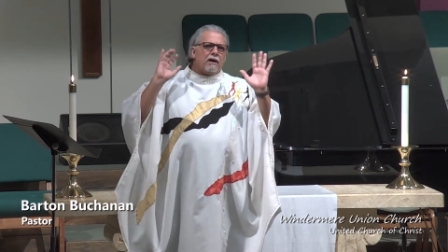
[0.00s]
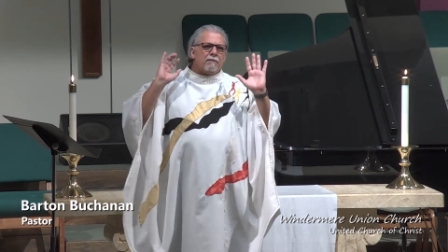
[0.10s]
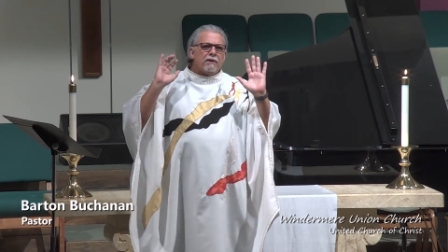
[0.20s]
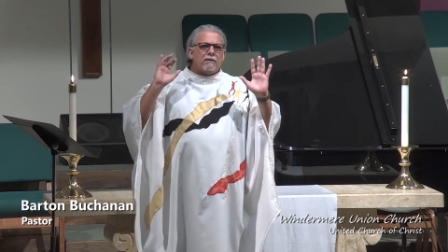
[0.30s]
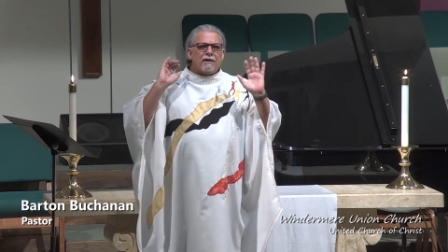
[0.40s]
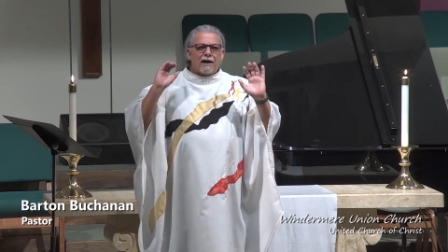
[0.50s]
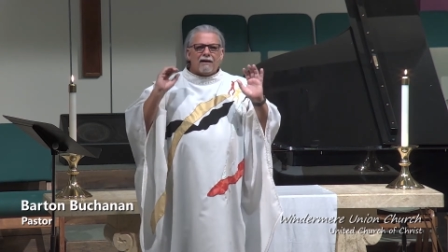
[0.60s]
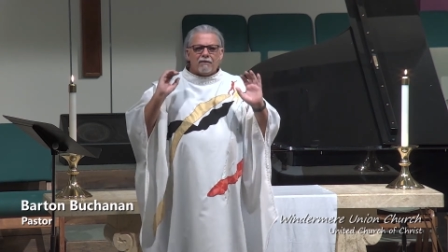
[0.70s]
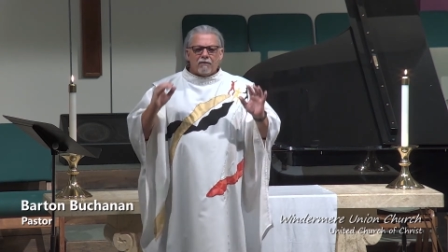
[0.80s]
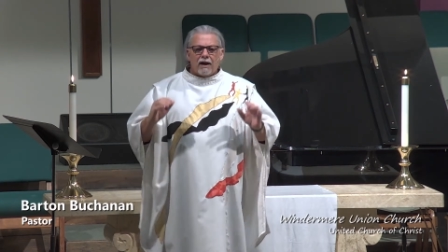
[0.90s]
Peter got
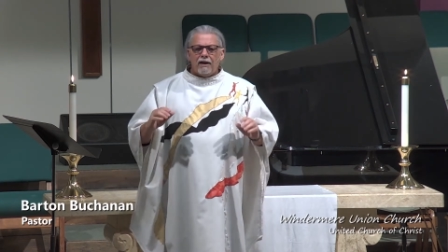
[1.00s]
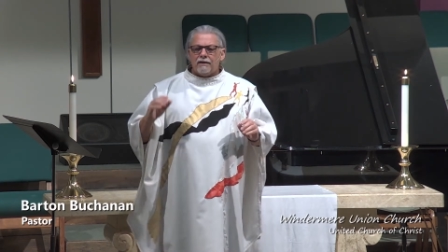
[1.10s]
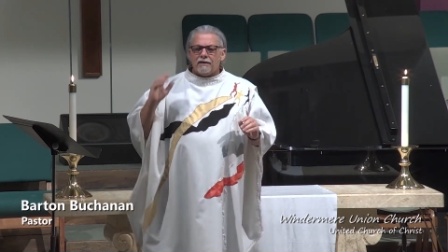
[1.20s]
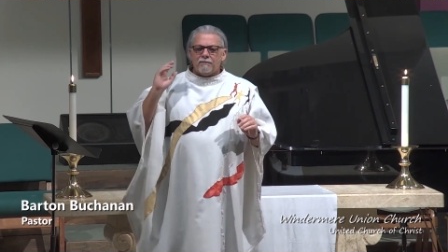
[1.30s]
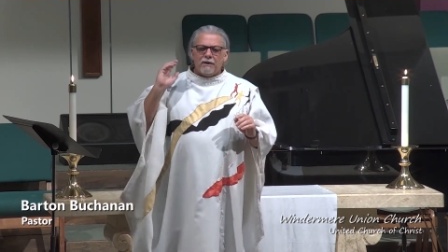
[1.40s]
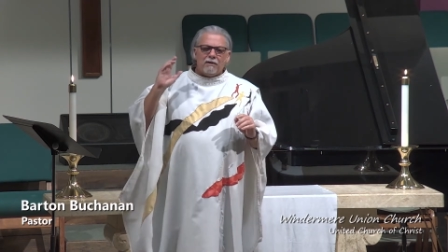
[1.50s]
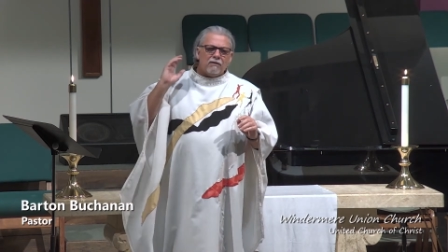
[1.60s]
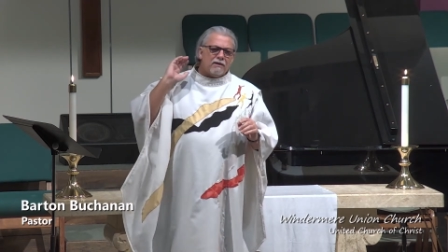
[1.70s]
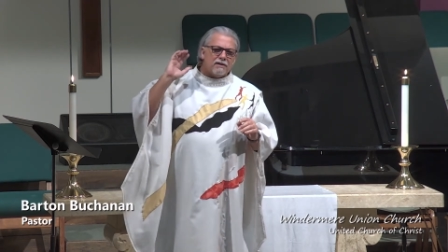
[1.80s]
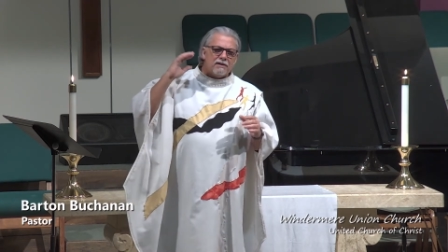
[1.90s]
it right. And Peter,
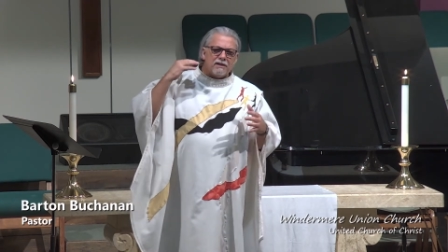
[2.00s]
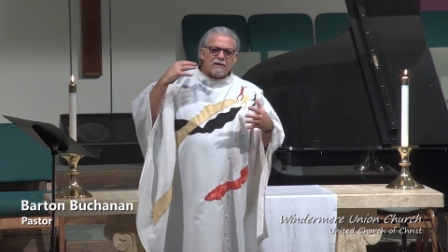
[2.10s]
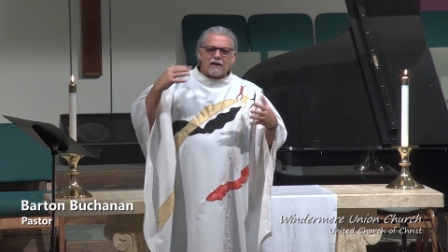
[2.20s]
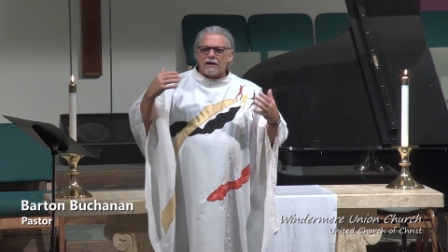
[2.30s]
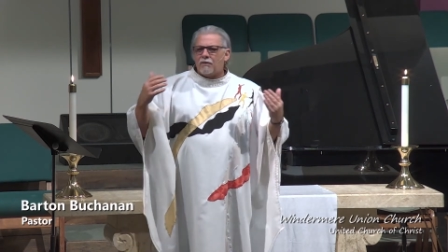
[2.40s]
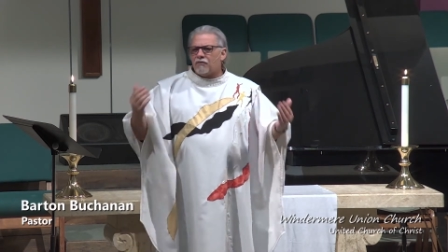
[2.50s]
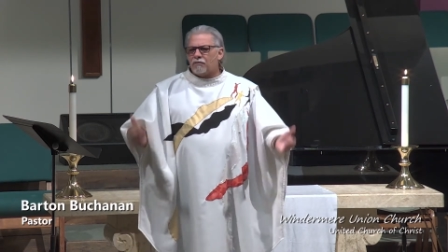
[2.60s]
this did not come from